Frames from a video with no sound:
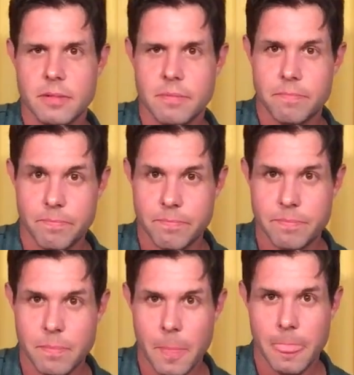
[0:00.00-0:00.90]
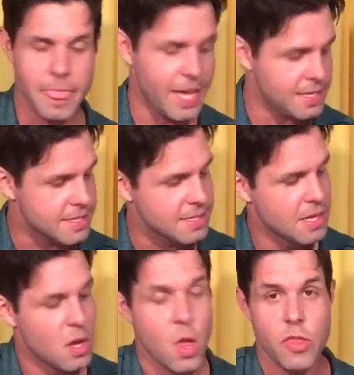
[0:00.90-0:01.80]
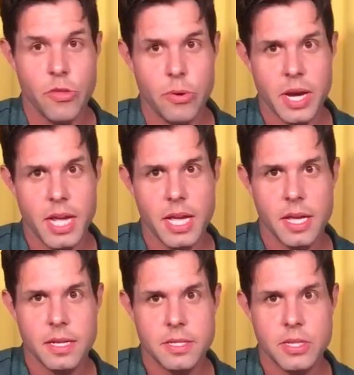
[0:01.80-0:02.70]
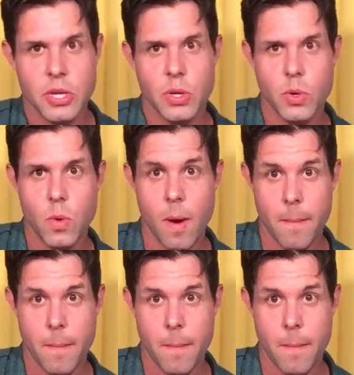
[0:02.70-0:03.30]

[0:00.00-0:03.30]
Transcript: That's 3, 2,